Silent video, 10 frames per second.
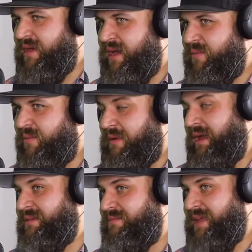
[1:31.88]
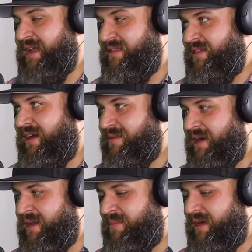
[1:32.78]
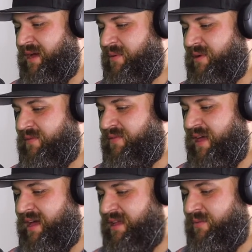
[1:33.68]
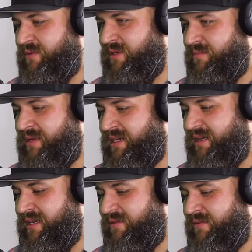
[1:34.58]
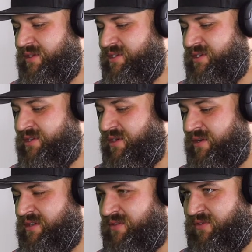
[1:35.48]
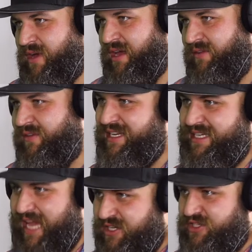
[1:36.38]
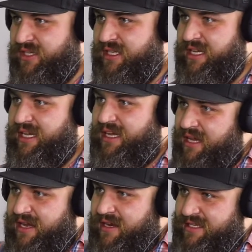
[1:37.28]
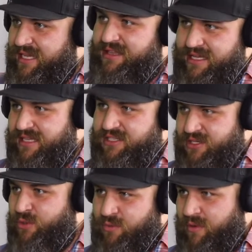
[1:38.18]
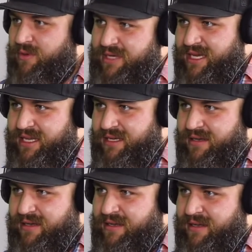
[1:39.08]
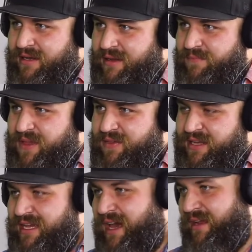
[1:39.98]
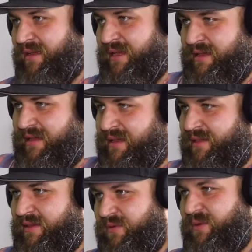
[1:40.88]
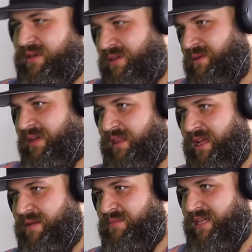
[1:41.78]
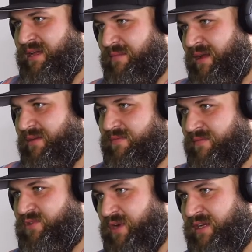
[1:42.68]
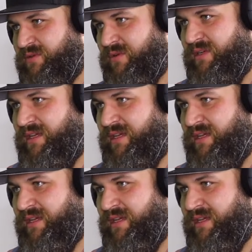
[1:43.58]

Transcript: I hadn't thought about it, but I wonder if that would be insurance fraud. If he intentionally did this to ruin it. Yeah. And then and then if you were to do a claim saying my truck is ruined,